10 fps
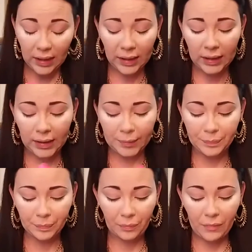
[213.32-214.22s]

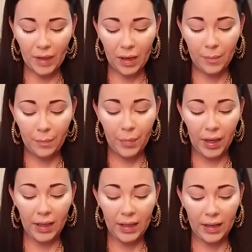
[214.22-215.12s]

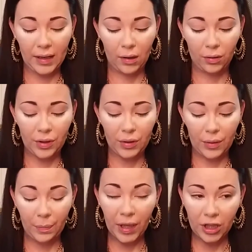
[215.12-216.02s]
but it also, the
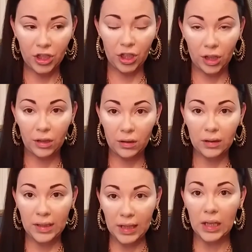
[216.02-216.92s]
picture
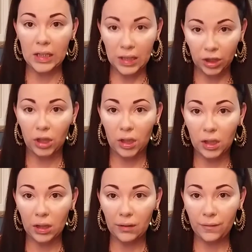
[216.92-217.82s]
does
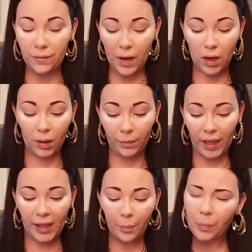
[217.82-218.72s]
look
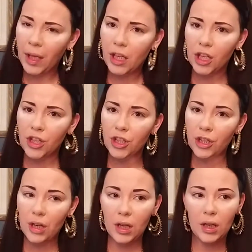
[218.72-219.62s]
like a
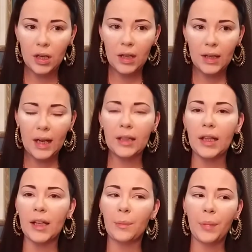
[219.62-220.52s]
pinkish, kind of
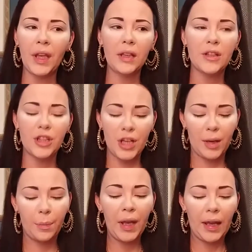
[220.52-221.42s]
like a pink
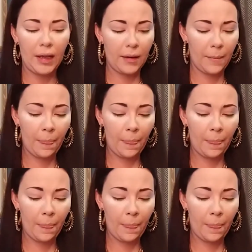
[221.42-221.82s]
champagne.